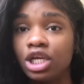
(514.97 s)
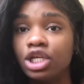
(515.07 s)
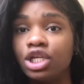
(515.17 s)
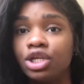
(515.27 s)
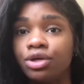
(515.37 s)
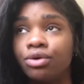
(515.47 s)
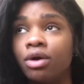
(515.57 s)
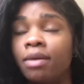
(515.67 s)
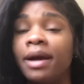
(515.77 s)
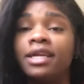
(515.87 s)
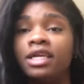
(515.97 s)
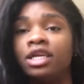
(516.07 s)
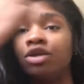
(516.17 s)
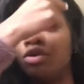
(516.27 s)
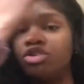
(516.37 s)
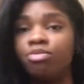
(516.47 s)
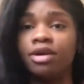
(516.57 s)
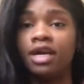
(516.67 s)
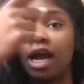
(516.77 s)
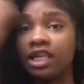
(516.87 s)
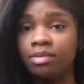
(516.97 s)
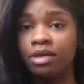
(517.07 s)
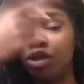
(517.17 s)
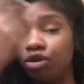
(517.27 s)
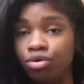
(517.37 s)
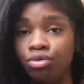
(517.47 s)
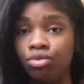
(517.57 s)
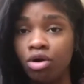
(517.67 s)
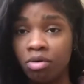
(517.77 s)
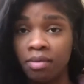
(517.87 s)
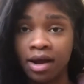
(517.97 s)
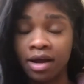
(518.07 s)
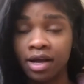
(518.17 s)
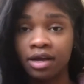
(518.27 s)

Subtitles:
so I did, you know, spray got to be glued on my